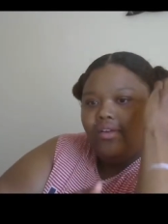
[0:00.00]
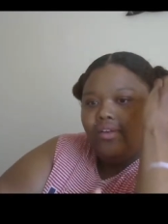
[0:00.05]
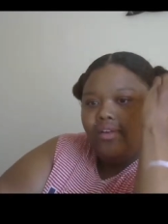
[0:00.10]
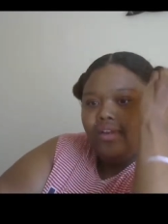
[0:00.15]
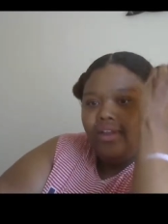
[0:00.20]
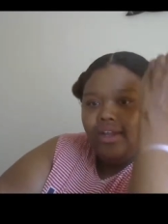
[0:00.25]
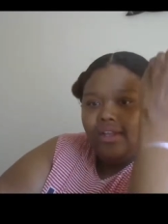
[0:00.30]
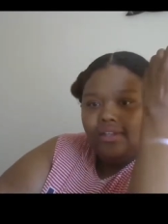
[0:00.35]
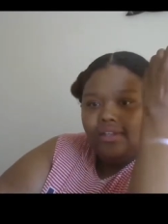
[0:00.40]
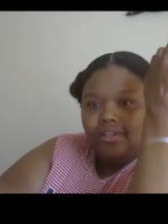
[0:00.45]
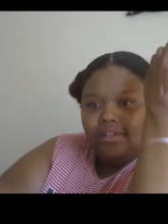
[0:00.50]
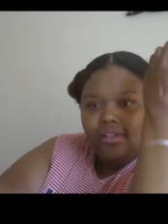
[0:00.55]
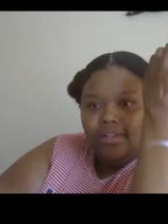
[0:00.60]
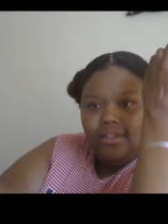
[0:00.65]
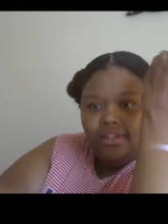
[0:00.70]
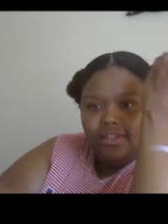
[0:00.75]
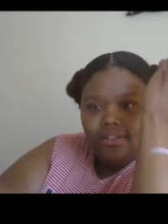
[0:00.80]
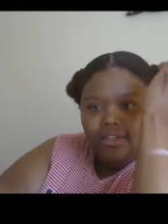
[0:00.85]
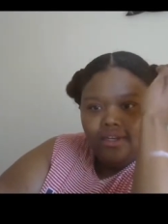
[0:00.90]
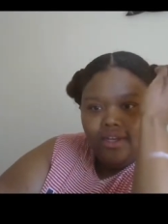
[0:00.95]
That's
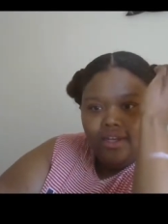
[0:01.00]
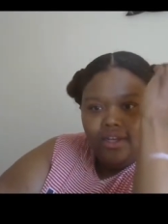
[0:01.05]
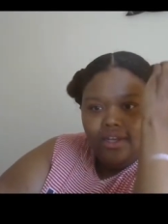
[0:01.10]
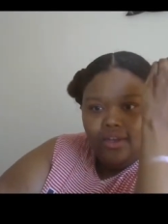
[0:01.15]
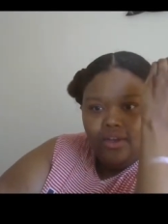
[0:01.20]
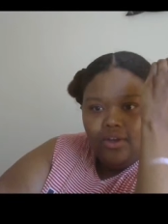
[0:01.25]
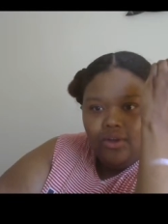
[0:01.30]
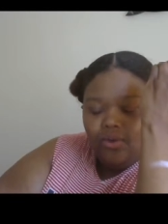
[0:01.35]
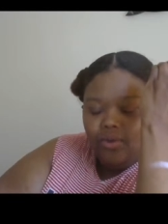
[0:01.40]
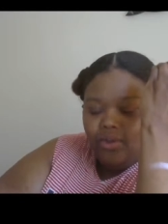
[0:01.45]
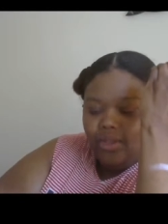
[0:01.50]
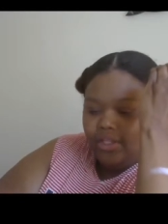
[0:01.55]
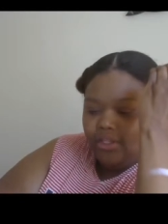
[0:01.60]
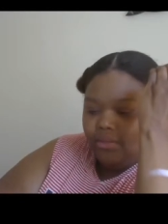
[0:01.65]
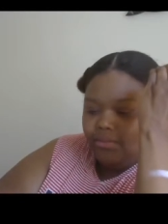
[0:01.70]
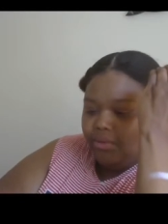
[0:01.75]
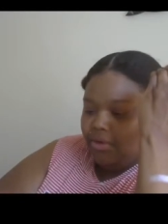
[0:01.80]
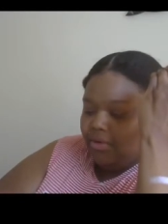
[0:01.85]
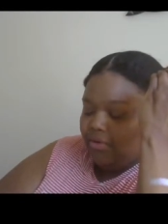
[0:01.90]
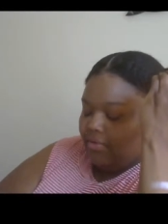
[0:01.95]
glistening. Oh, that's
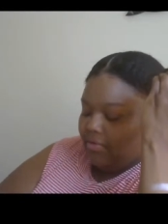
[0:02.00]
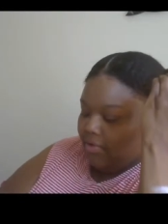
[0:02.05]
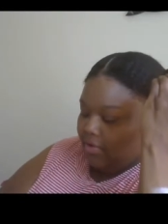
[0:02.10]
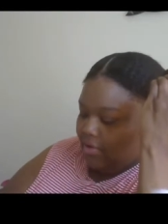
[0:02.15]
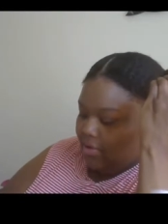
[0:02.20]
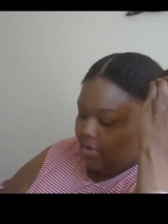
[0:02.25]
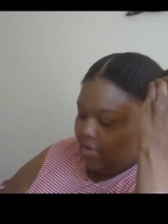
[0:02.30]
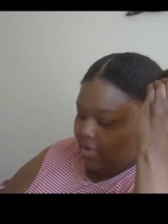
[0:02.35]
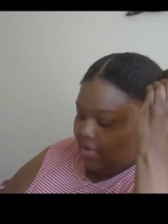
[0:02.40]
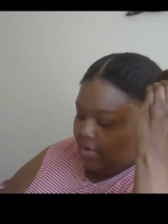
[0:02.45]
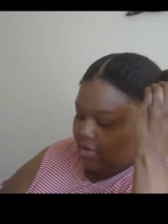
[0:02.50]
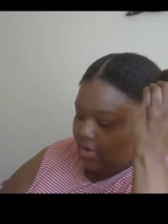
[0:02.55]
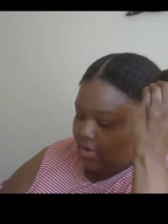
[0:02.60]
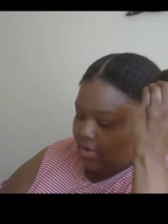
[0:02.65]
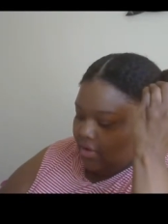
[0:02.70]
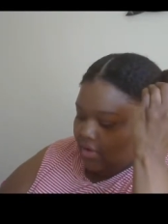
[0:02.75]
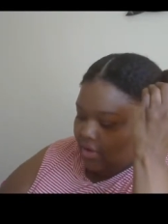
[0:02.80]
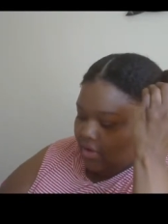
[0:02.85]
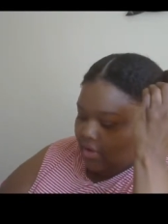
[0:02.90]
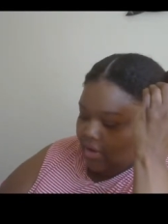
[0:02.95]
beautiful.
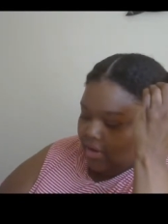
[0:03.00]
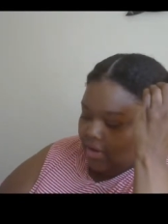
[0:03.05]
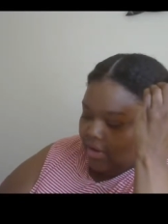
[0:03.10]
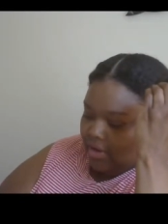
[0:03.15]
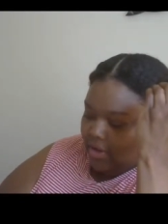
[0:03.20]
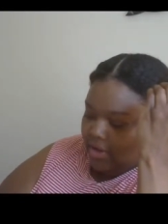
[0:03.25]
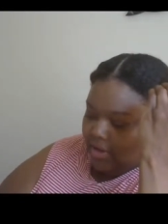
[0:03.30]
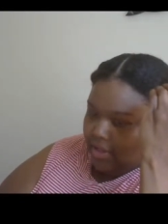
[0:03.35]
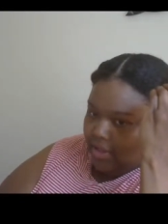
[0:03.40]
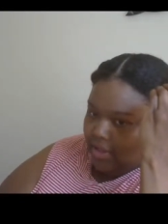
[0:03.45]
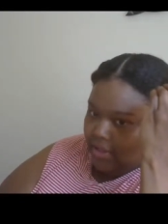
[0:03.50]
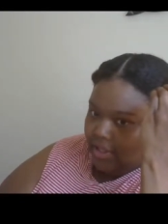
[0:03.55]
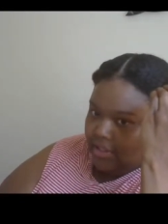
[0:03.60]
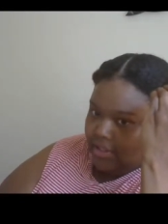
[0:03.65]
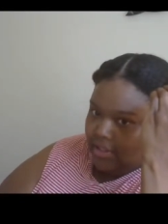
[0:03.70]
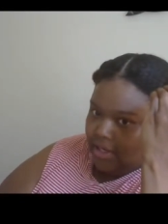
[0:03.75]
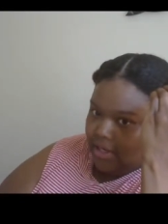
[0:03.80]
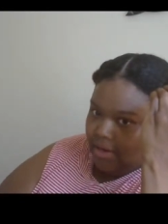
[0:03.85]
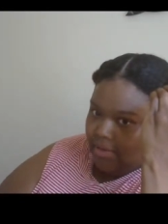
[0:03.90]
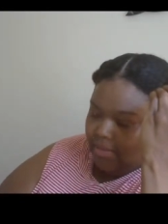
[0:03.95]

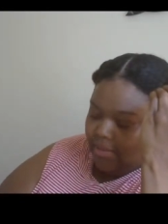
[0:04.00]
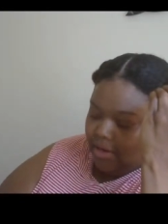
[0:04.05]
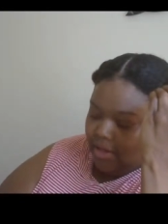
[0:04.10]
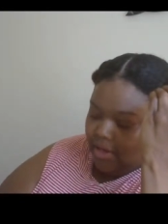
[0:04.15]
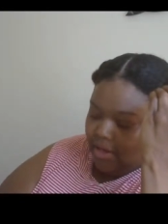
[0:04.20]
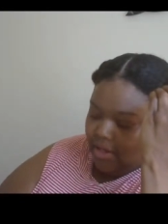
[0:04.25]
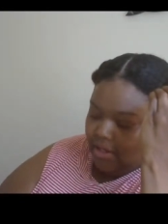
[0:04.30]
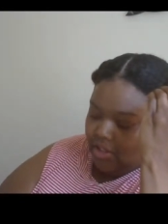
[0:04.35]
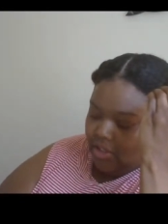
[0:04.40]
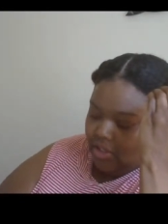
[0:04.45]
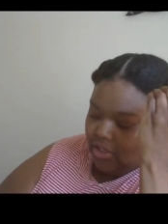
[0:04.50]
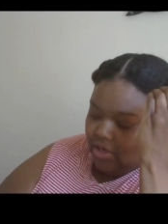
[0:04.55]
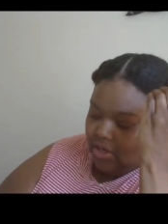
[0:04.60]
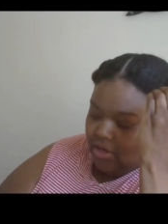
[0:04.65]
Glistening peach.